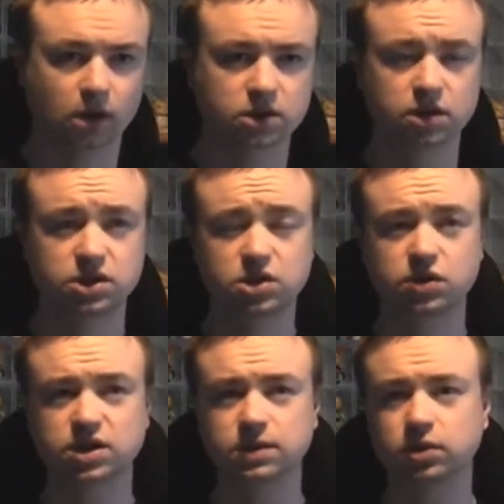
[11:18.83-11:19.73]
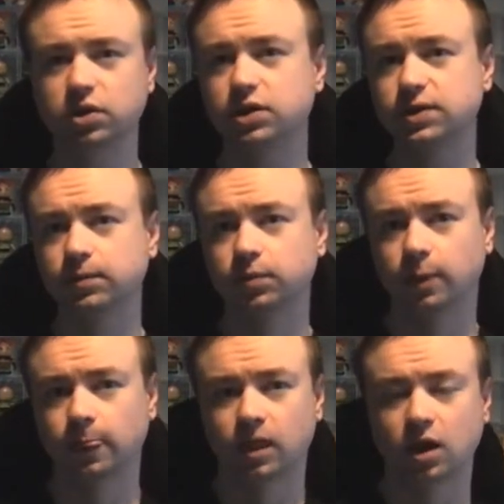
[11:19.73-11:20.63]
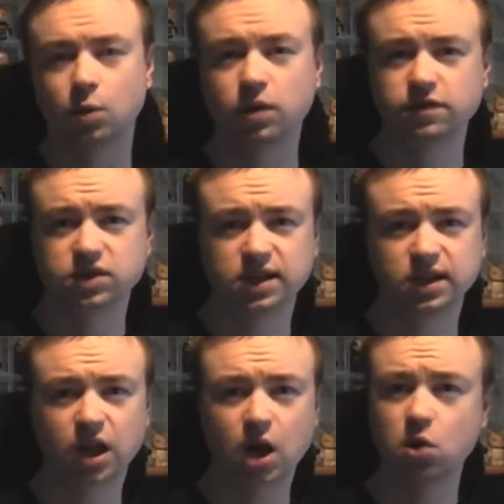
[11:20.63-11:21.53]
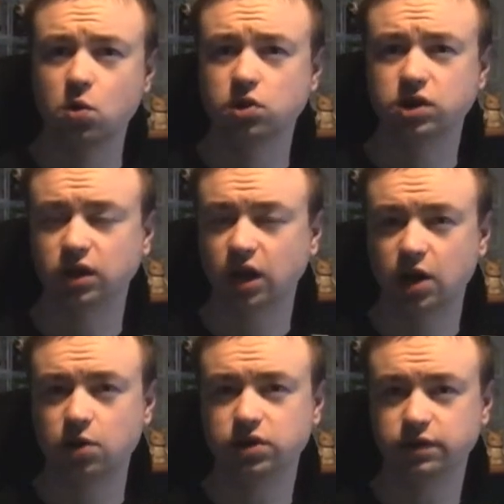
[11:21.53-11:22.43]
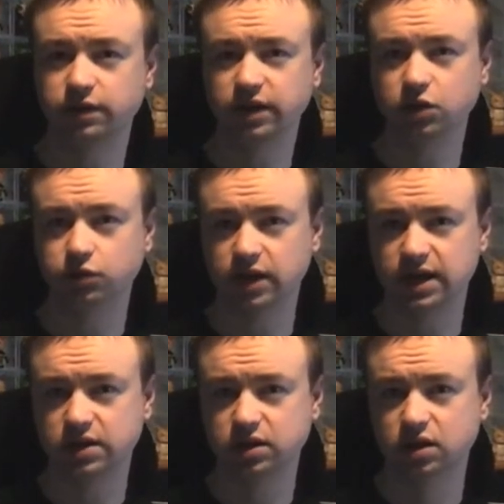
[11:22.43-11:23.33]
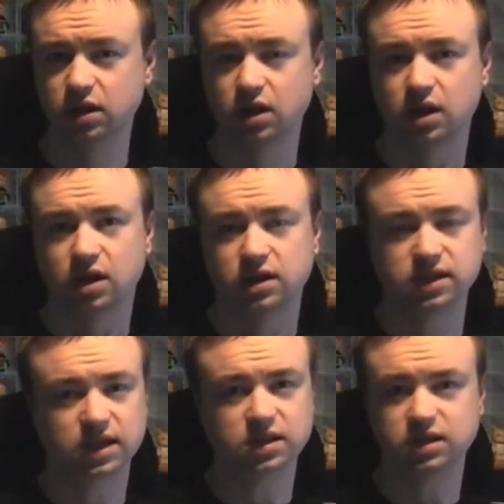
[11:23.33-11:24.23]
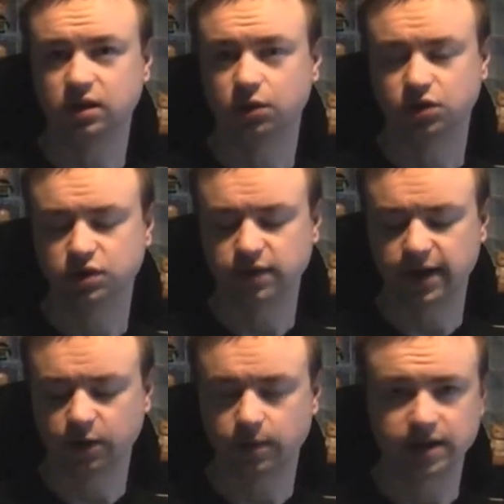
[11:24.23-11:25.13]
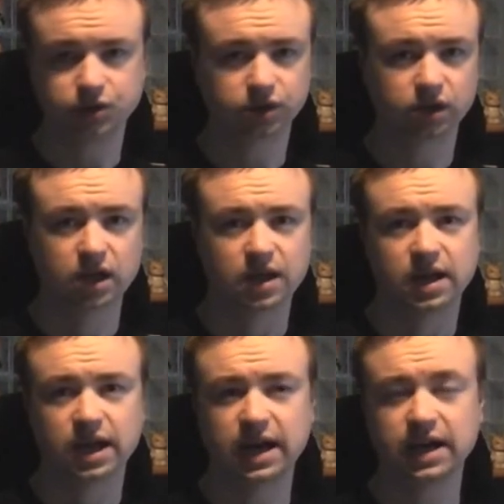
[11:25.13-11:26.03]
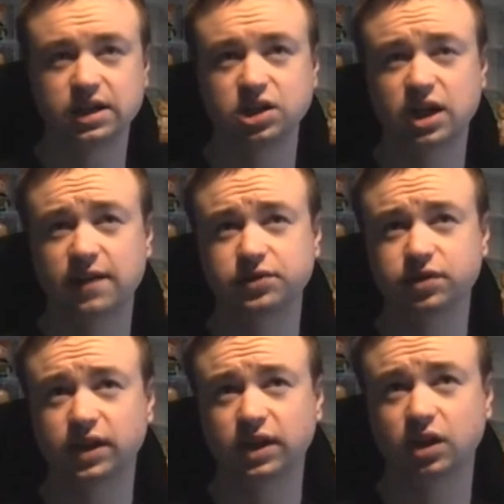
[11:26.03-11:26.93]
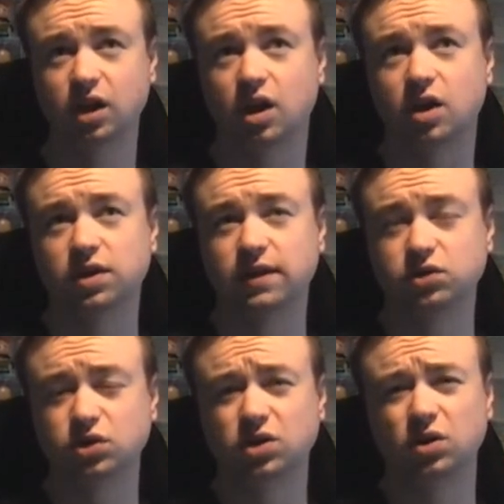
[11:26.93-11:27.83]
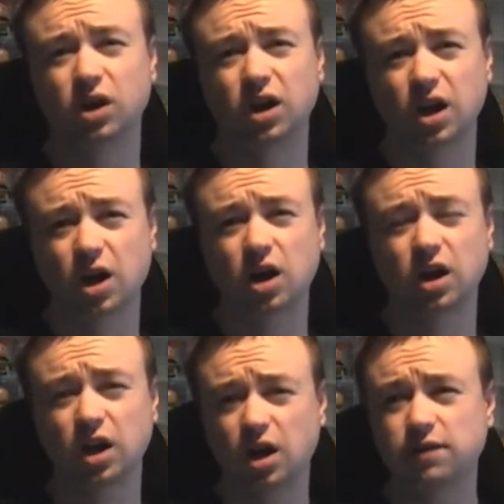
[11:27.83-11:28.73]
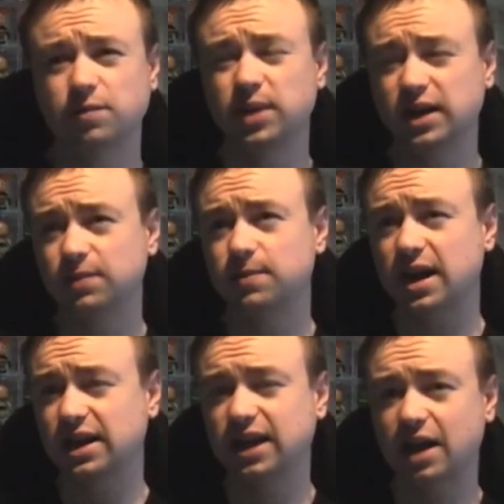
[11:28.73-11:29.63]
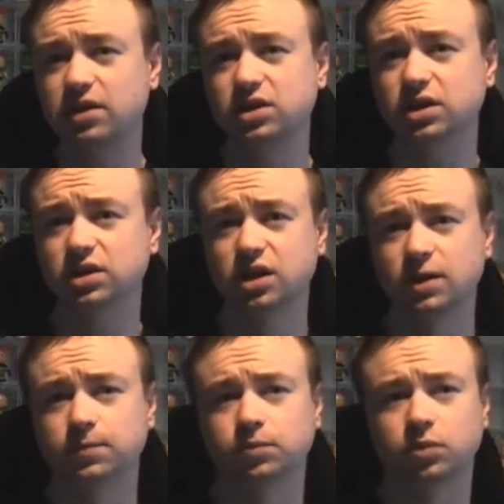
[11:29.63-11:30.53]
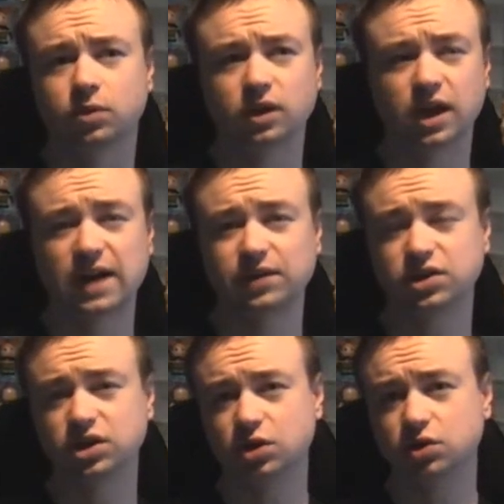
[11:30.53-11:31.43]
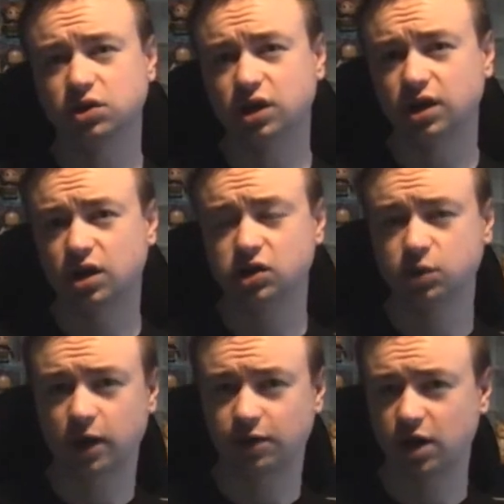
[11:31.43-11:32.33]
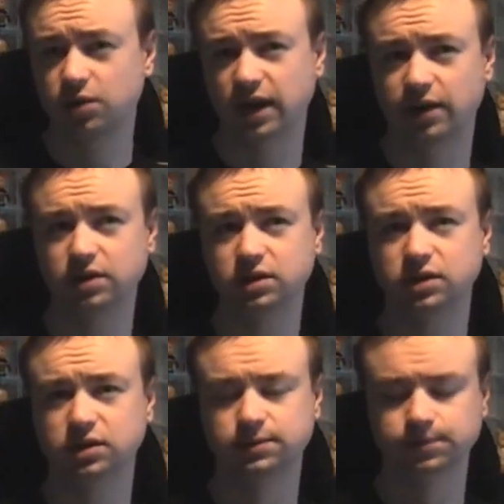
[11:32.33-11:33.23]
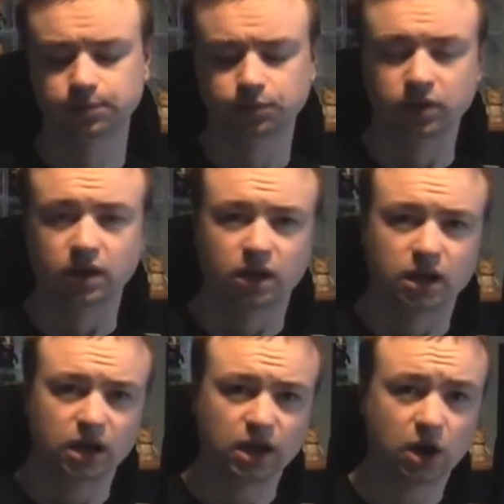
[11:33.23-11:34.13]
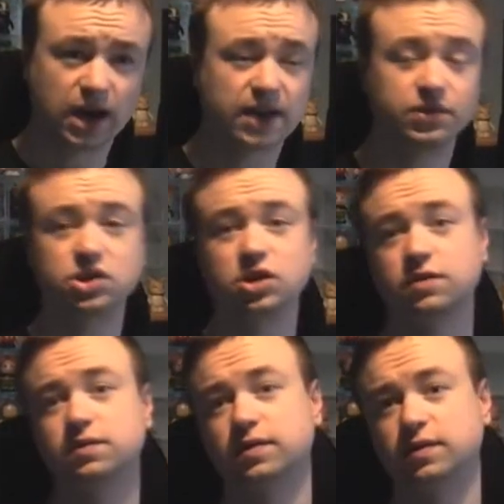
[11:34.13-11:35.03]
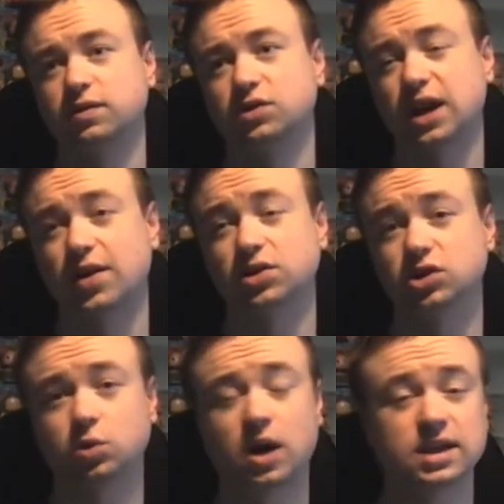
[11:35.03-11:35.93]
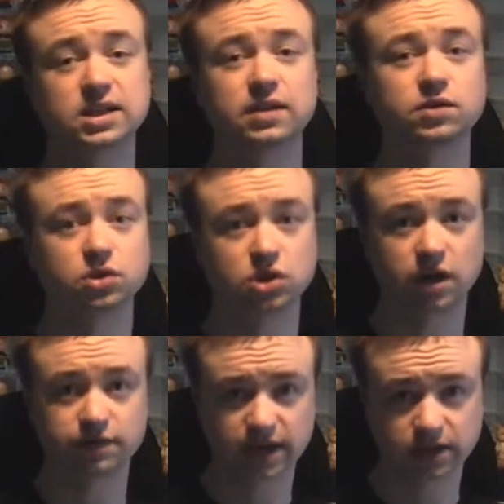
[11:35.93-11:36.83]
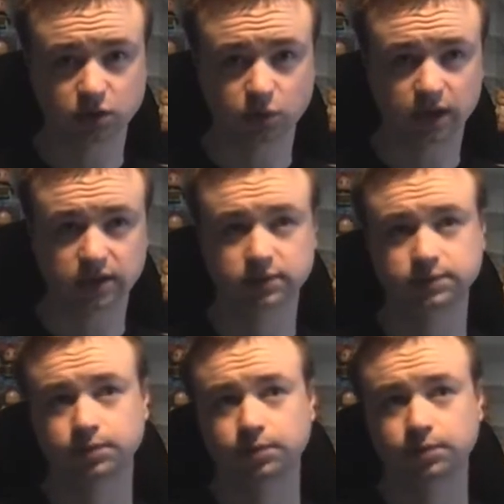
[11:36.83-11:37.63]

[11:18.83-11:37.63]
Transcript: So it's interesting because we've seen loads and loads of figures release since the launch of Vinylmation, and you have to think they've done a lot of big main characters, and they're having to use the not so well known characters, and having to do characters twice, like they've done Darth Vader twice.